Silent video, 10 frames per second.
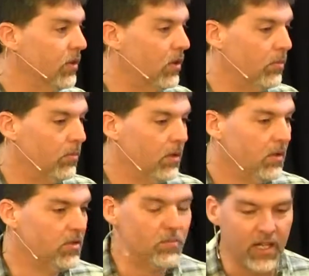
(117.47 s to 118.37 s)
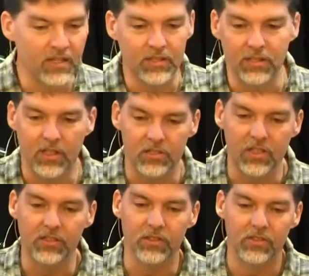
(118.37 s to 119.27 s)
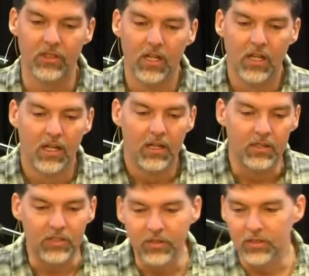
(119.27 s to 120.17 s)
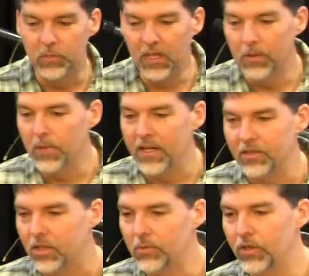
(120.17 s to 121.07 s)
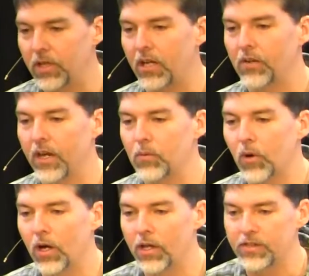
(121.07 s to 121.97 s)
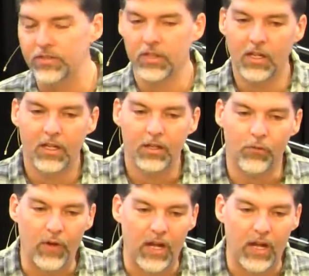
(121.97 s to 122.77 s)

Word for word: Um, it's amazing that Jesus, Jesus being an amazing communicator that he was, the